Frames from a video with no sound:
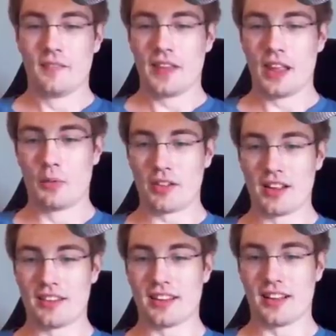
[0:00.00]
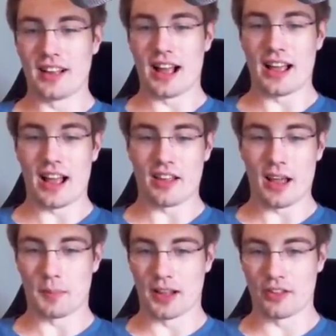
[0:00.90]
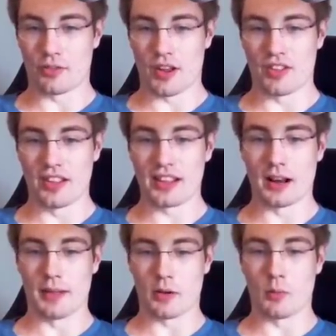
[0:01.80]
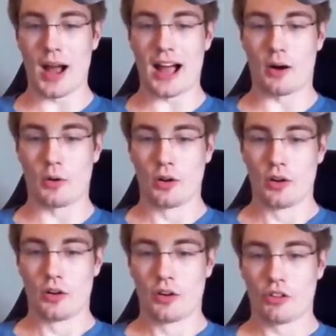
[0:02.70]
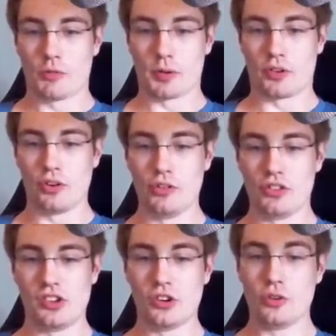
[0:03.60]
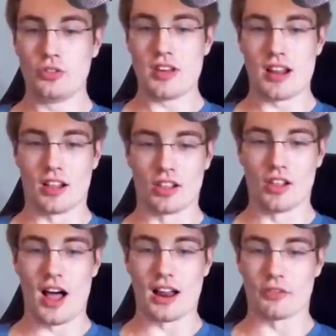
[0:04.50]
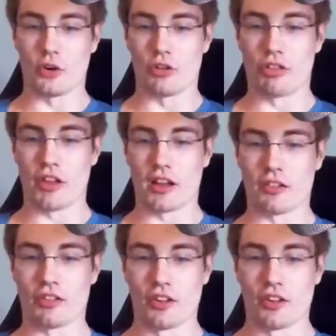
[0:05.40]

it wasn't until I, I, I played this recently that I'm like, wow, Splatoon 2 did a lot of good things.